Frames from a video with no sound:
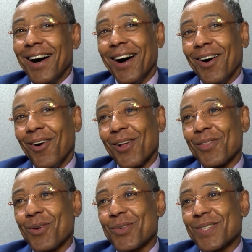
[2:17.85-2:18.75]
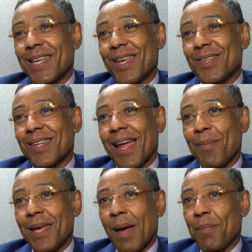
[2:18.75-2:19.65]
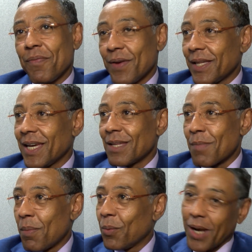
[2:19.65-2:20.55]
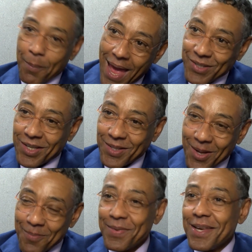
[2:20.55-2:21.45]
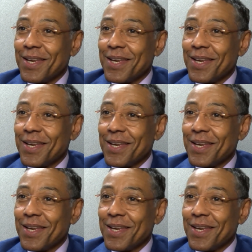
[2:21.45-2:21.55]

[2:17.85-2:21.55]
Uh, all those things that I may not be feeling in the moment when I'm asking them,